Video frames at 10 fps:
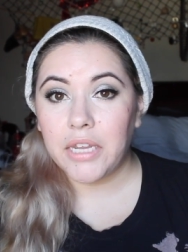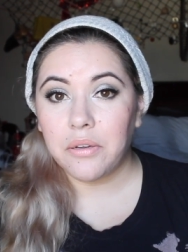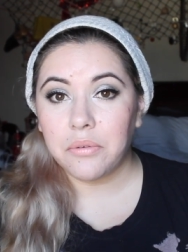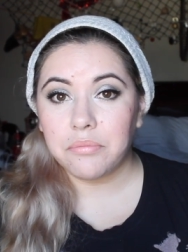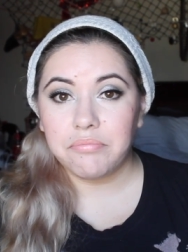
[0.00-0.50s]
I
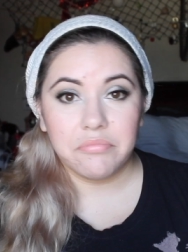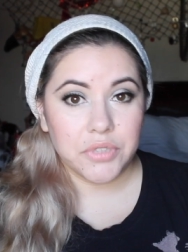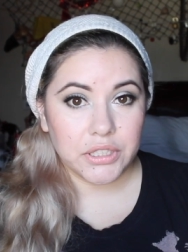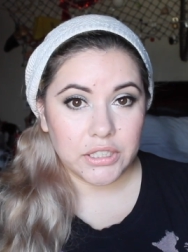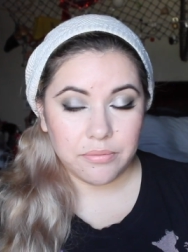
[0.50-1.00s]
don't
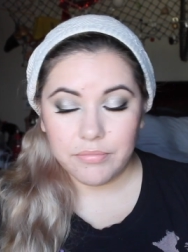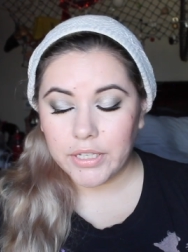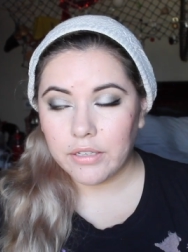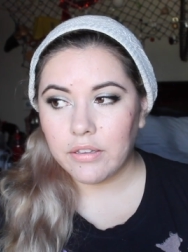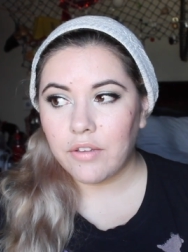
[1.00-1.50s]
really.
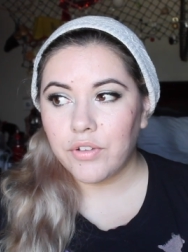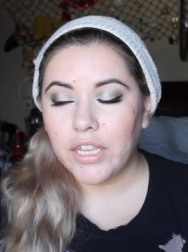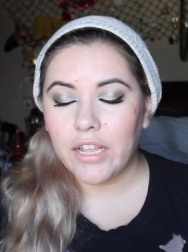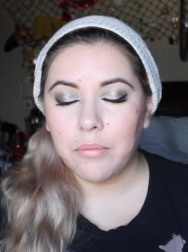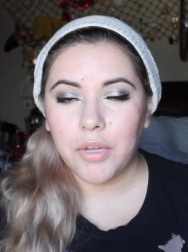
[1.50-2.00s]
Like, I've
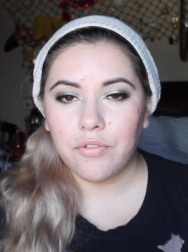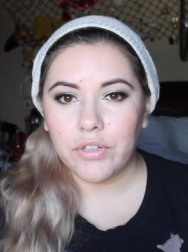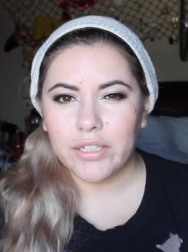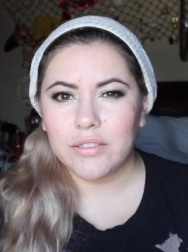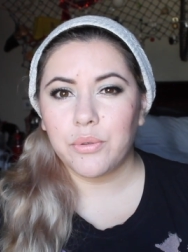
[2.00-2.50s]
only had them on
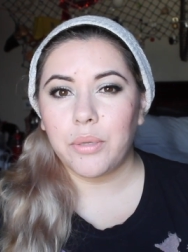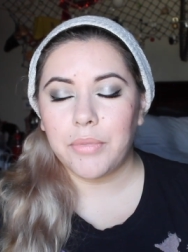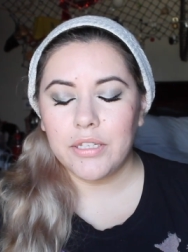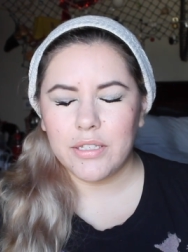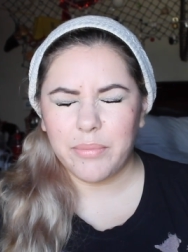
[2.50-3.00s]
for like 20
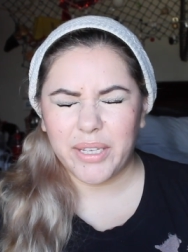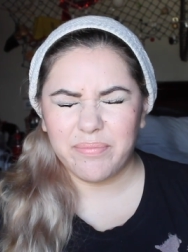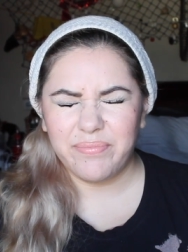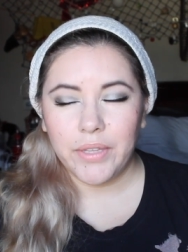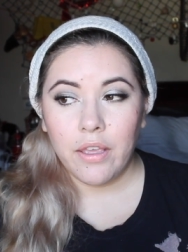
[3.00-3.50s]
minutes, and I'm like,
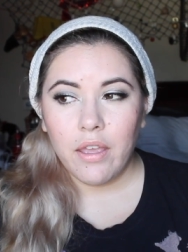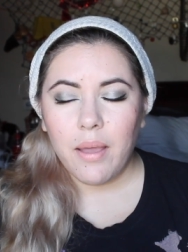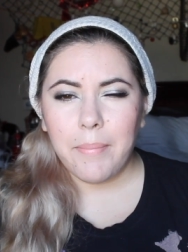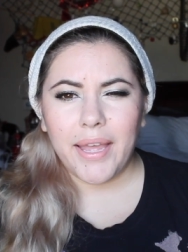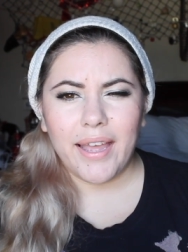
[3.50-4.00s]

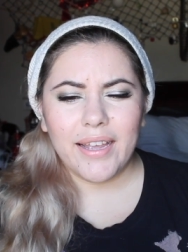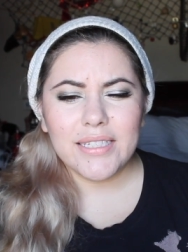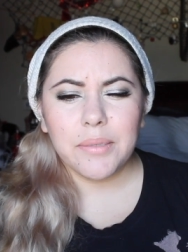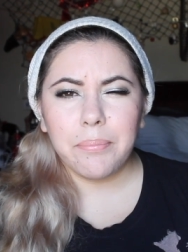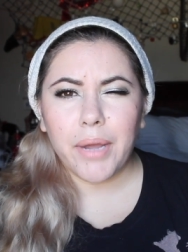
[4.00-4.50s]
my
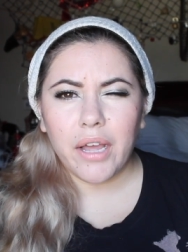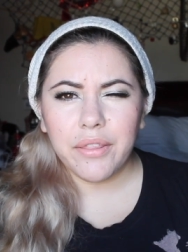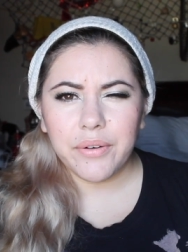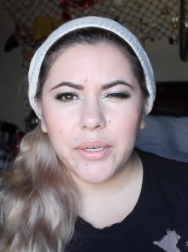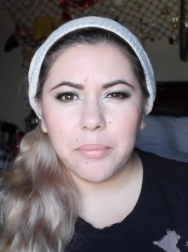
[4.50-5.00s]
eyes are
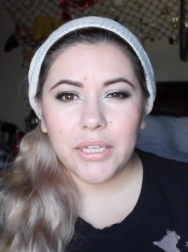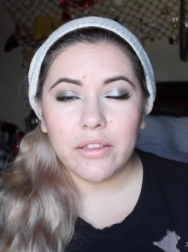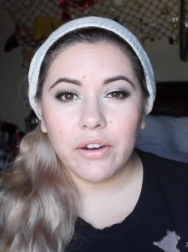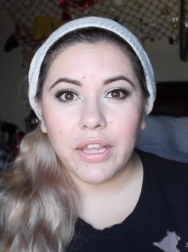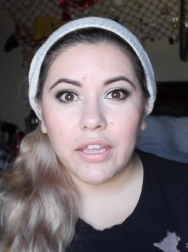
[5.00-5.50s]
bothering me.
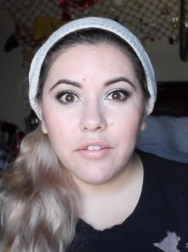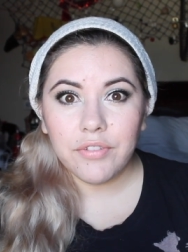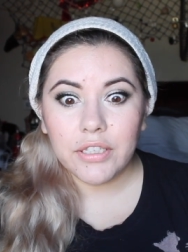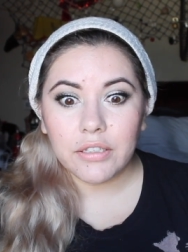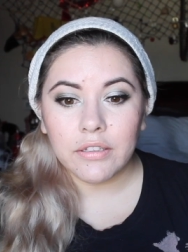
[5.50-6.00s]
They're
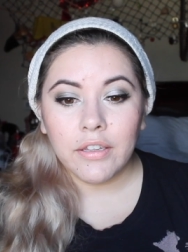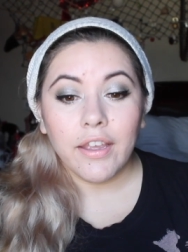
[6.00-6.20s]
heavy.